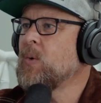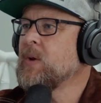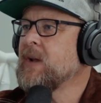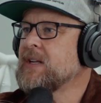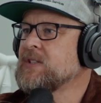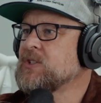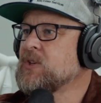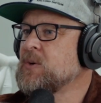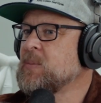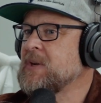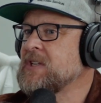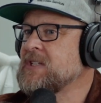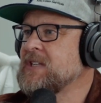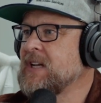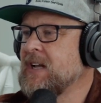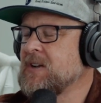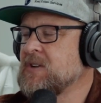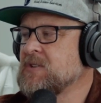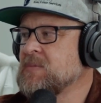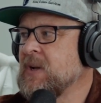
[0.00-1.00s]
Well, not so much
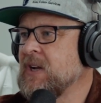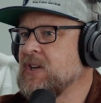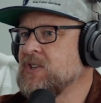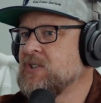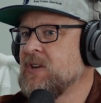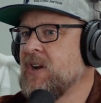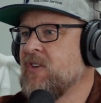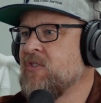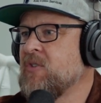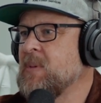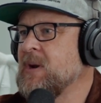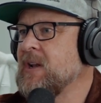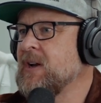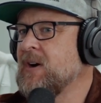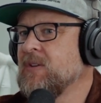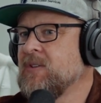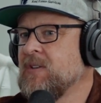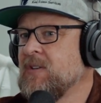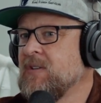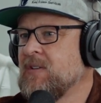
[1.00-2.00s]
that, just making sure everybody
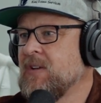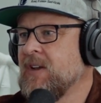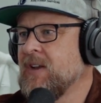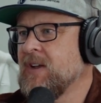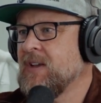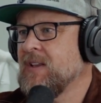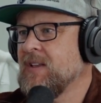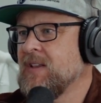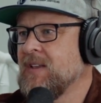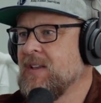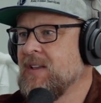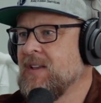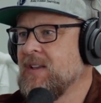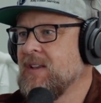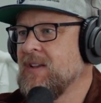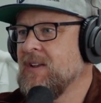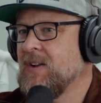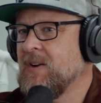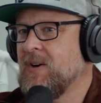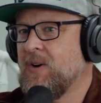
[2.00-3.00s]
else is like,
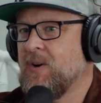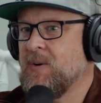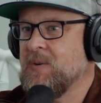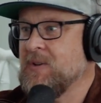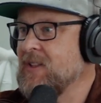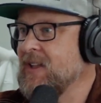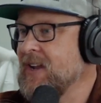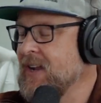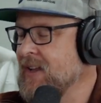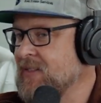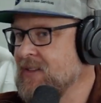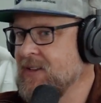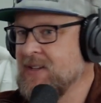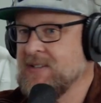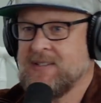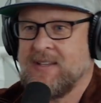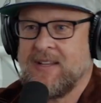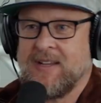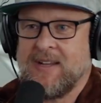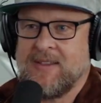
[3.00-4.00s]
did they get
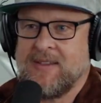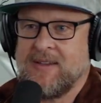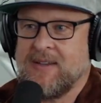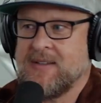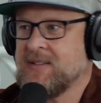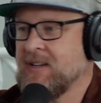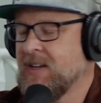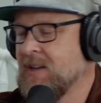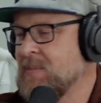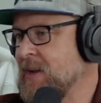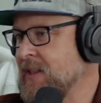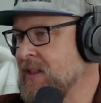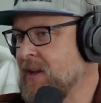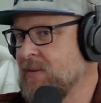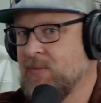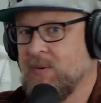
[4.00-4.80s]
this? Did they get this? I got to make that